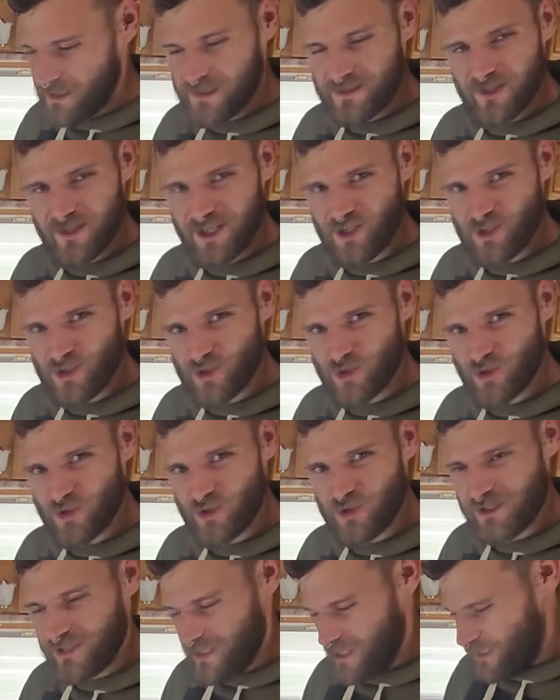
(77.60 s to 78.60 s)
So yeah,
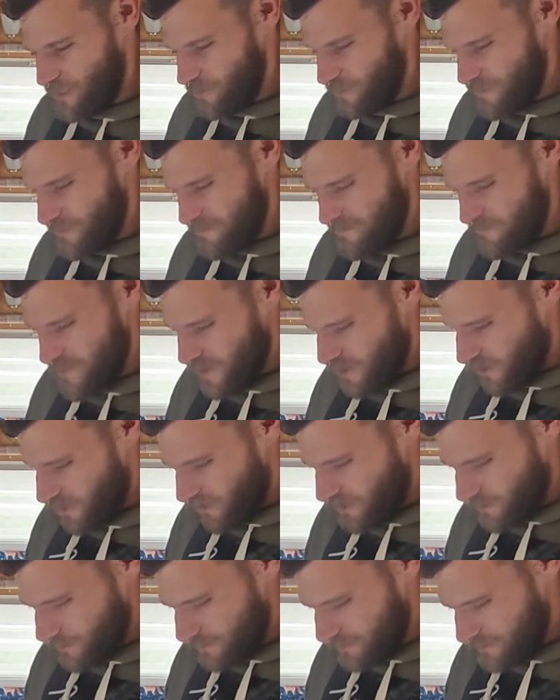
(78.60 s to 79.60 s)
so we
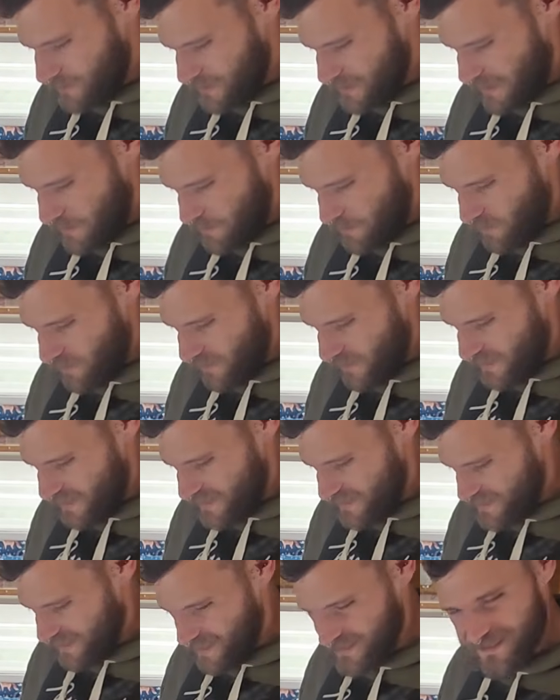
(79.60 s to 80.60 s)
got sent one of
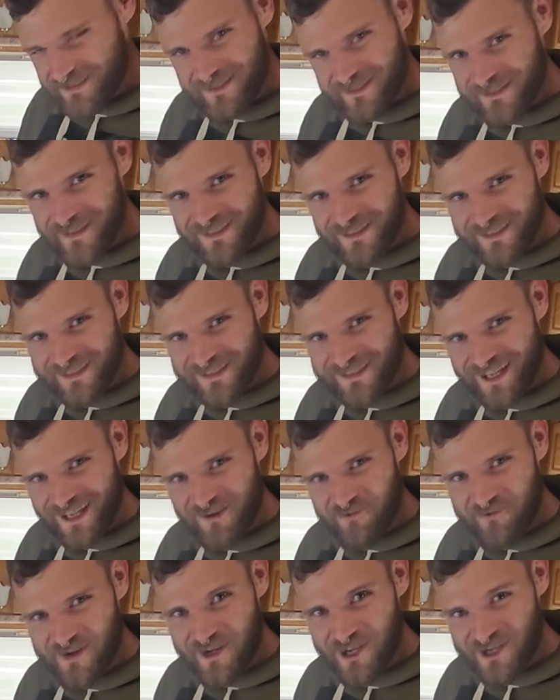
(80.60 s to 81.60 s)
these, and
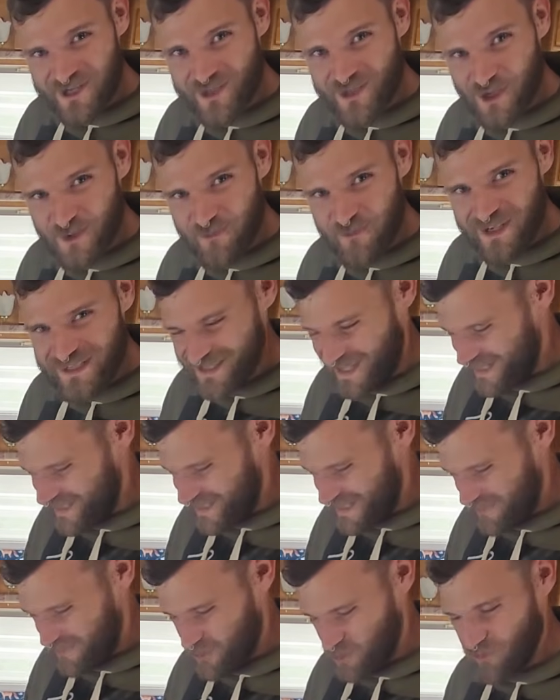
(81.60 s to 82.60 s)
yeah, we are super excited
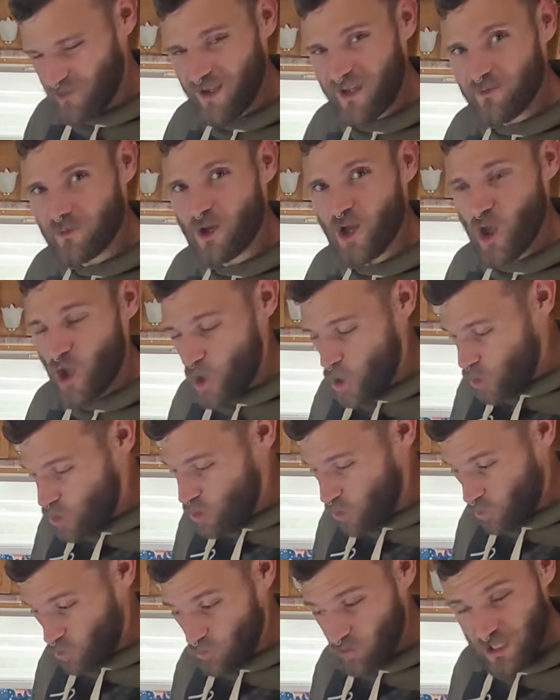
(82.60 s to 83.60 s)
to give it a try out.
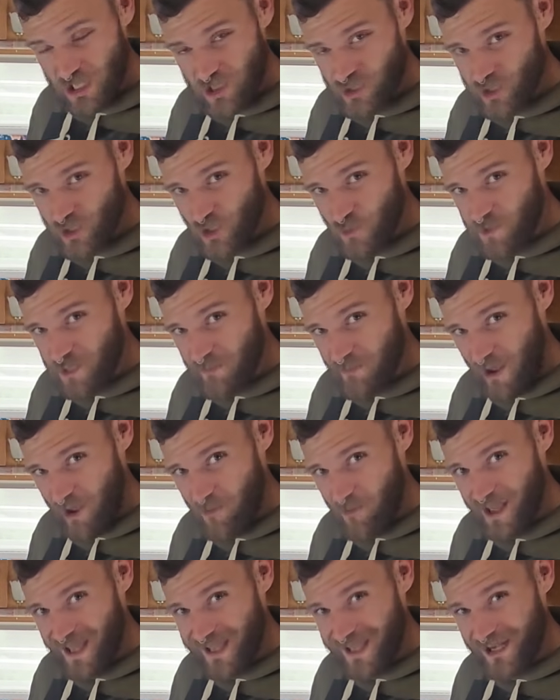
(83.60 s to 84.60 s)
Not only does it come with a
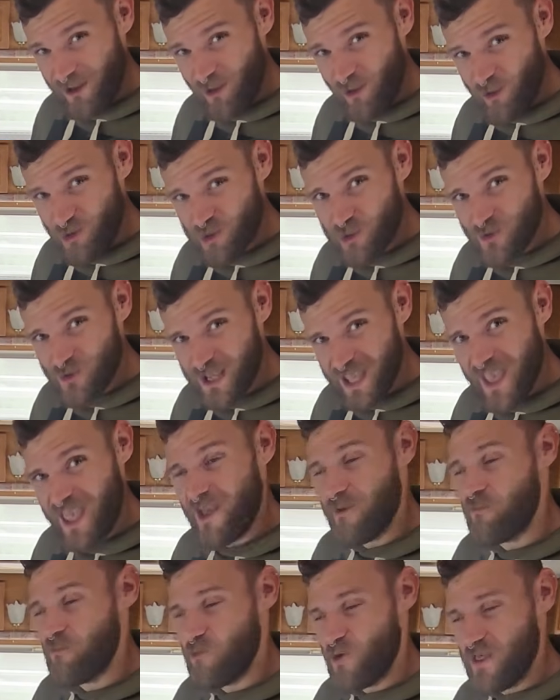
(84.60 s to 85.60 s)
power bank, it also
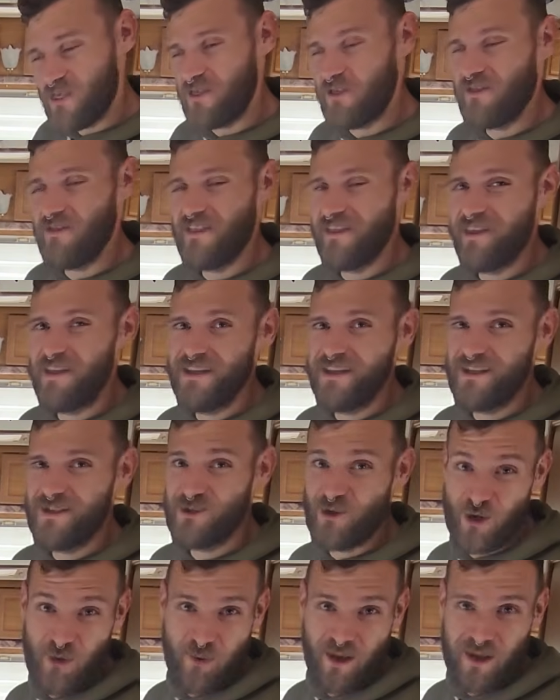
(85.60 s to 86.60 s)
came with the
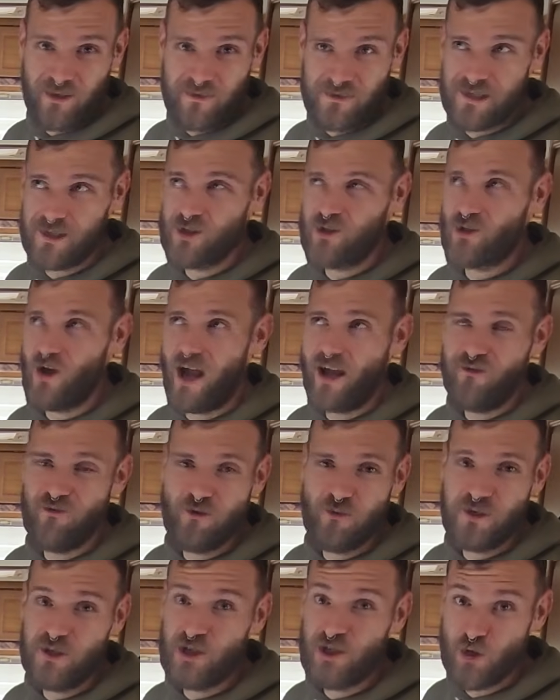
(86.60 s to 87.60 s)
solar panels. So
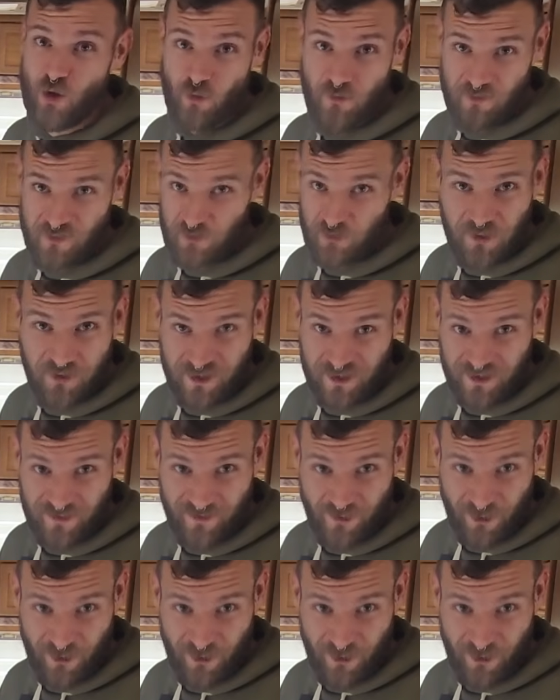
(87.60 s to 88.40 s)
Andrew was chuffed with these